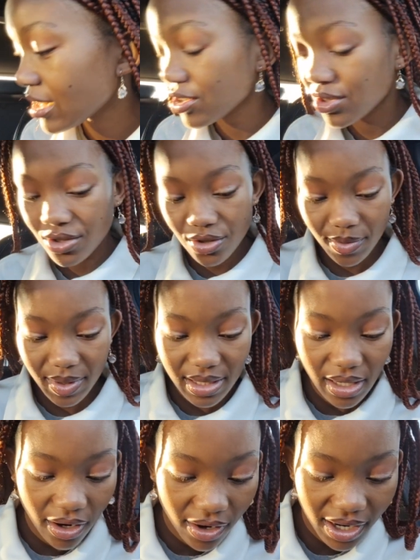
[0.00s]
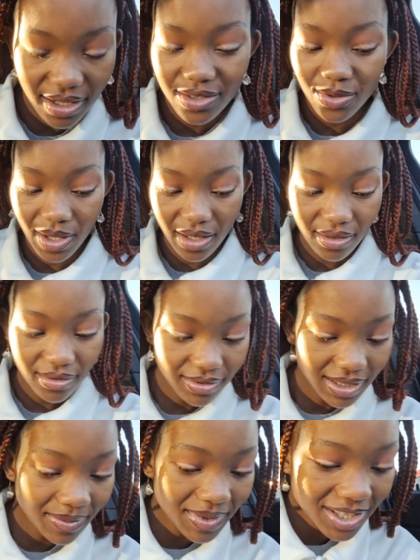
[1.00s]
need to do mascara as well.
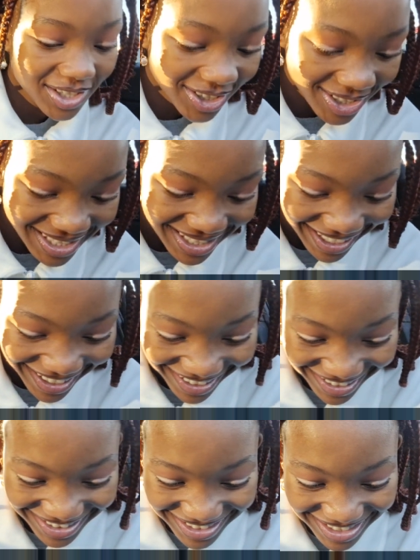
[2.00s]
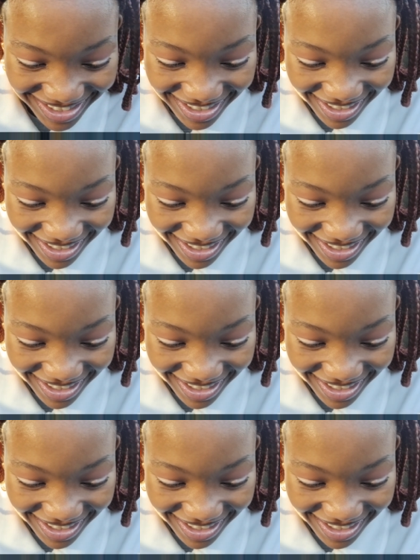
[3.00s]
Give me 2 seconds.